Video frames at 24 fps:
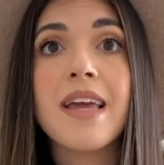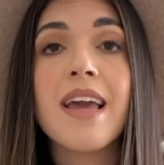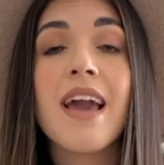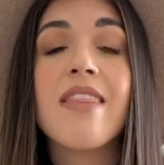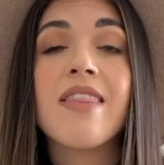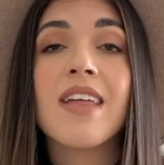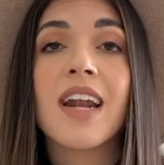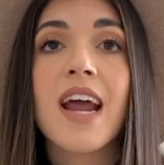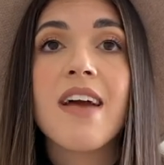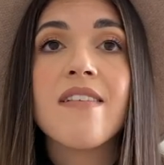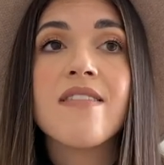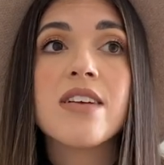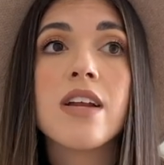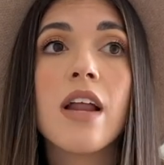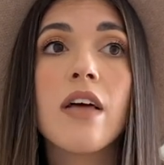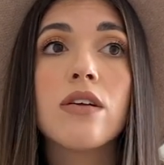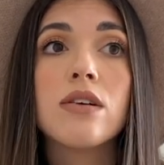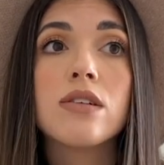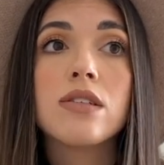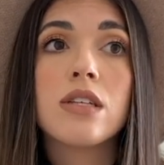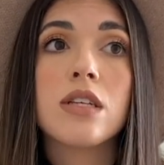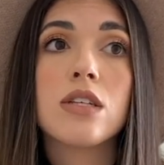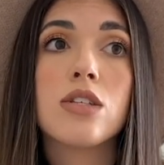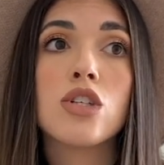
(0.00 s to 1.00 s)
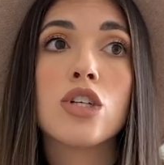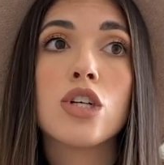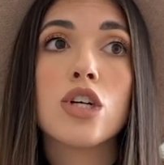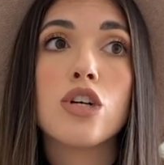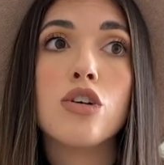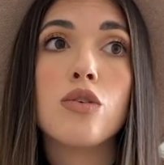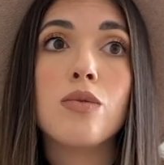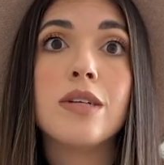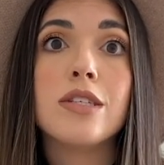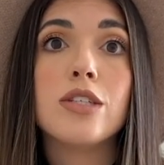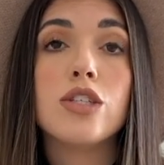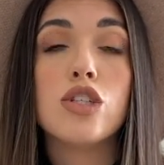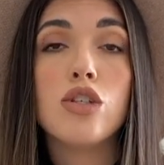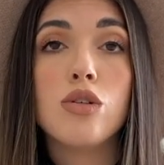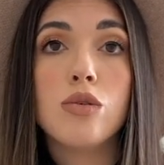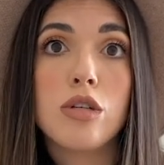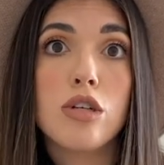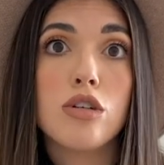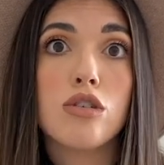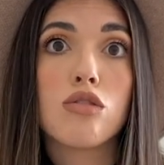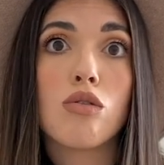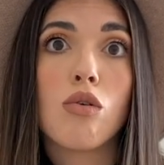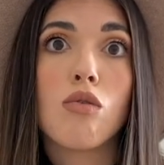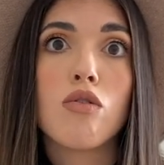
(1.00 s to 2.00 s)
And then I have another sister who is two
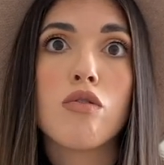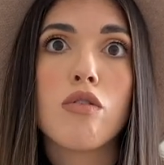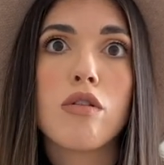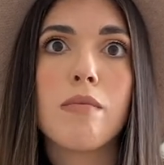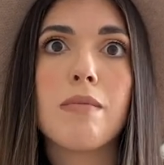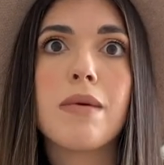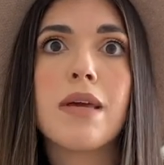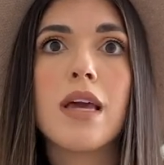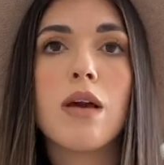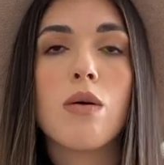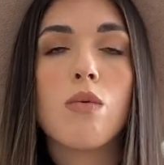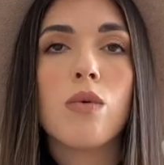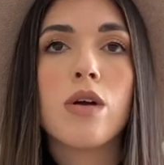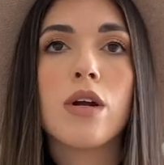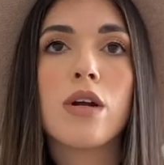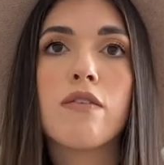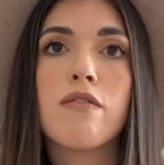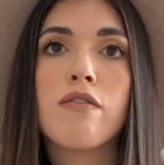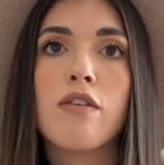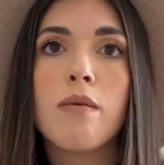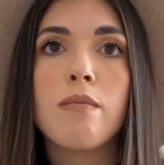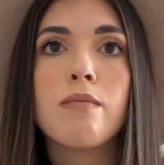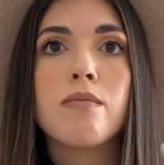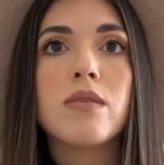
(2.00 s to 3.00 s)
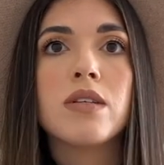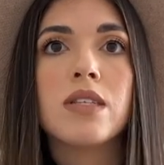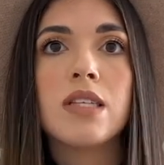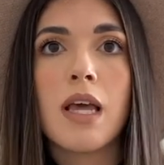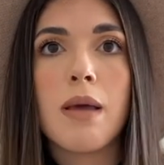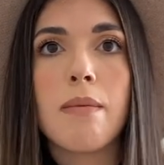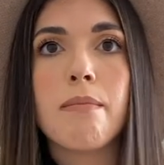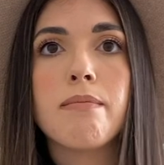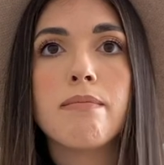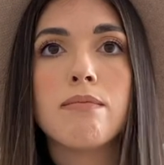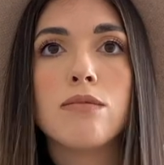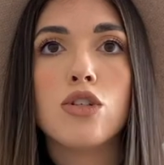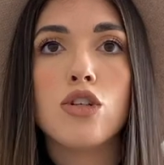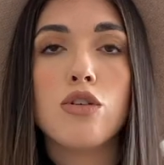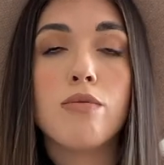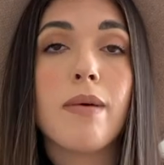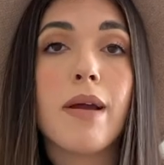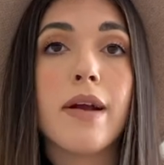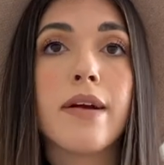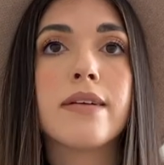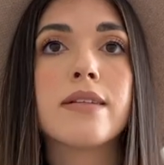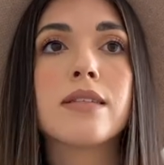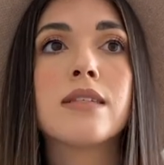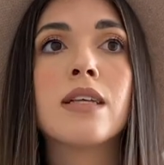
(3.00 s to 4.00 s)
years older than me, and we are from the same two
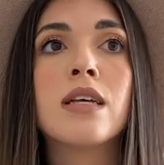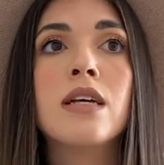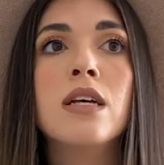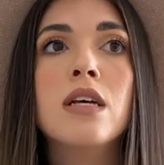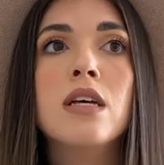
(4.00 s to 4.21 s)
parents.